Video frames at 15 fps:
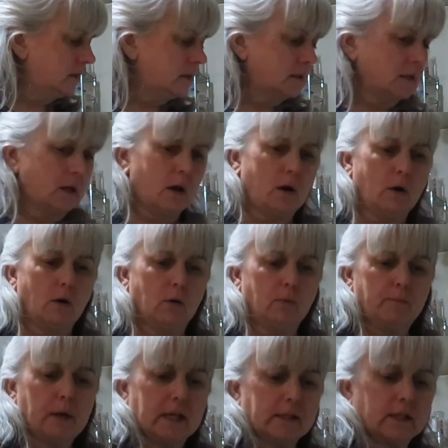So
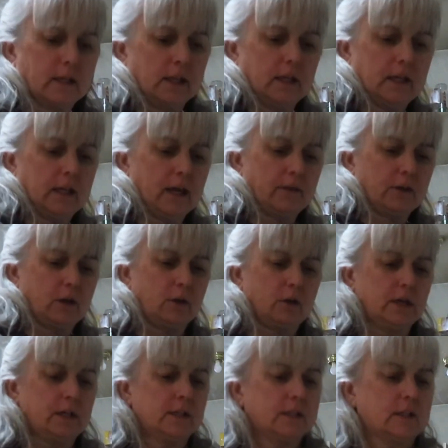basically get the
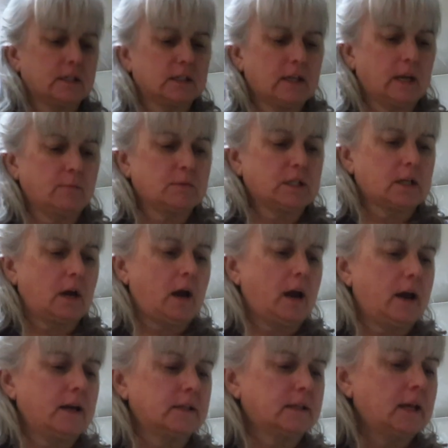cookies the same
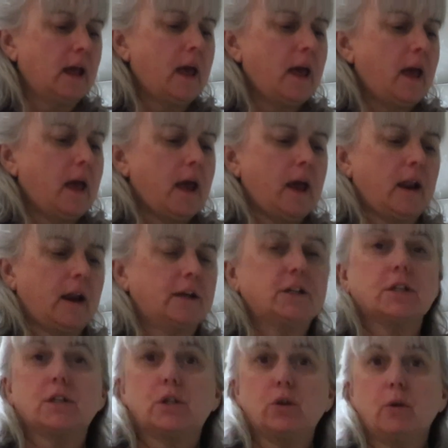size, and I
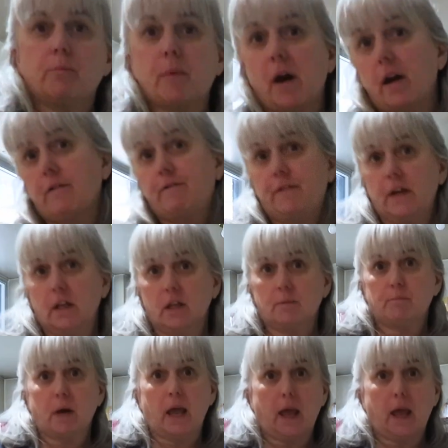just do it by feel of my